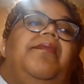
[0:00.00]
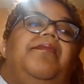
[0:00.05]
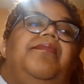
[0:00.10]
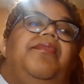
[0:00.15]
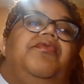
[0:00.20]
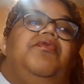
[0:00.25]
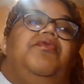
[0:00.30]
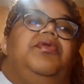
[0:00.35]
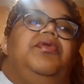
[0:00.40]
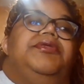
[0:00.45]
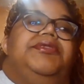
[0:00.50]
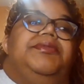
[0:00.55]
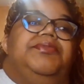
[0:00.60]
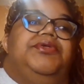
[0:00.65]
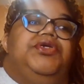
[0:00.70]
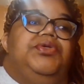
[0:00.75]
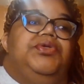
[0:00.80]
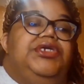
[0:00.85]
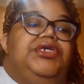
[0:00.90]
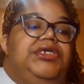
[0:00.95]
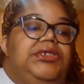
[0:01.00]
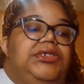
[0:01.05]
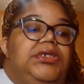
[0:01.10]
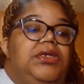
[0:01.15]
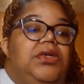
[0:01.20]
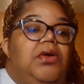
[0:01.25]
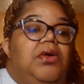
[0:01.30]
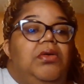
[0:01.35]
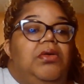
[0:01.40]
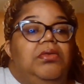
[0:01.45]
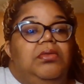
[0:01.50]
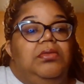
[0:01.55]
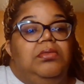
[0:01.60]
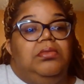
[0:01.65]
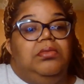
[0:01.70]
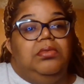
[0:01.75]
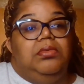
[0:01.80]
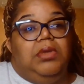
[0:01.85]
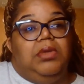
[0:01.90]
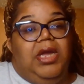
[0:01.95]
Of course, I'm sure she didn't know
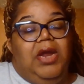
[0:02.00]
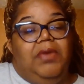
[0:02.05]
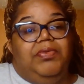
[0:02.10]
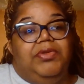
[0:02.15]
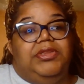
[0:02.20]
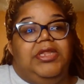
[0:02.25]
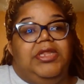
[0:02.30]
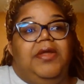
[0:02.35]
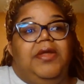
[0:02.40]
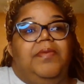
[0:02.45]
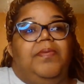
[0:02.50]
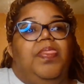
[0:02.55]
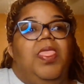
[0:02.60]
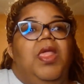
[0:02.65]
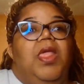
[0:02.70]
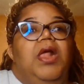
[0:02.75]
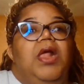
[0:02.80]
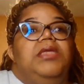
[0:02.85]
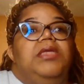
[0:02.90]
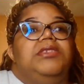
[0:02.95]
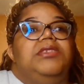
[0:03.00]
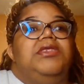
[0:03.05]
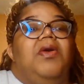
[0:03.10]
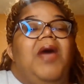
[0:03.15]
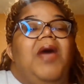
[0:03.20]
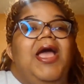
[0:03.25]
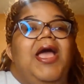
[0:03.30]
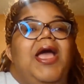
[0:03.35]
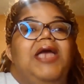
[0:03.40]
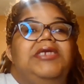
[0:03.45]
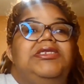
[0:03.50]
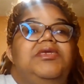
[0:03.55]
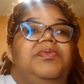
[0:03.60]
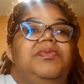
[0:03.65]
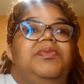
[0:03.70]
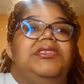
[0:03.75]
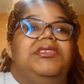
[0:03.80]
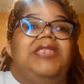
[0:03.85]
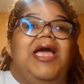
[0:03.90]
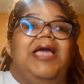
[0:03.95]
everything. So Ashley
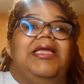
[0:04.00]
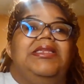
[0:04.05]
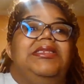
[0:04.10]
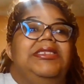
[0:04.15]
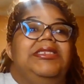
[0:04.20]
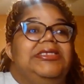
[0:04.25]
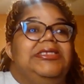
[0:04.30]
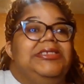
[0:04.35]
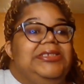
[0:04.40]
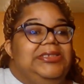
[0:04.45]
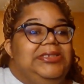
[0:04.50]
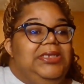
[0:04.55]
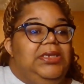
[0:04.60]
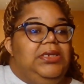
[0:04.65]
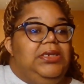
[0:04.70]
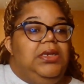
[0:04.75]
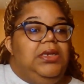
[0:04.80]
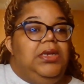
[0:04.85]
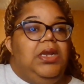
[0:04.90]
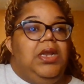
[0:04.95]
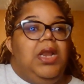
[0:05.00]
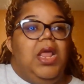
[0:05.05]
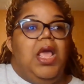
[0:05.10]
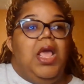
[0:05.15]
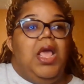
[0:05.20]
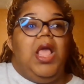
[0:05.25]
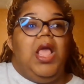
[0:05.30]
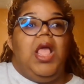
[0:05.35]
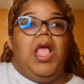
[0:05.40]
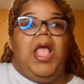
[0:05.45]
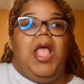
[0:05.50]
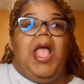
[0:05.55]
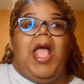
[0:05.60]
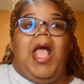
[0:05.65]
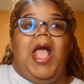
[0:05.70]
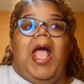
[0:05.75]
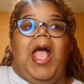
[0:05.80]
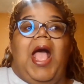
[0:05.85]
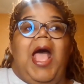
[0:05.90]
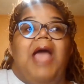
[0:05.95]
was like, listen,
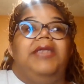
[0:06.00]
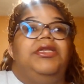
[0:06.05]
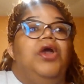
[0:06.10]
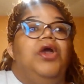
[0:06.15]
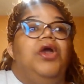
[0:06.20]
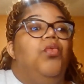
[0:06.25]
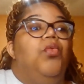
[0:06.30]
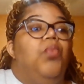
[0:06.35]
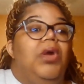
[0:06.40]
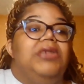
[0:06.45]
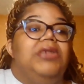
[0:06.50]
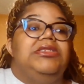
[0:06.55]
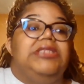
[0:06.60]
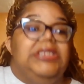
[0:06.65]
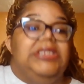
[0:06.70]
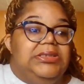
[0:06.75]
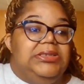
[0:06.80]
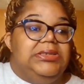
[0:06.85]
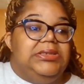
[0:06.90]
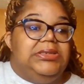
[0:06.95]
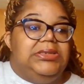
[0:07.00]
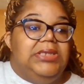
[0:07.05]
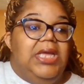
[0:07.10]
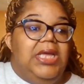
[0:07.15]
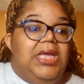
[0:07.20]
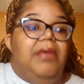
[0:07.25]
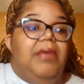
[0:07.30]
I don't want this.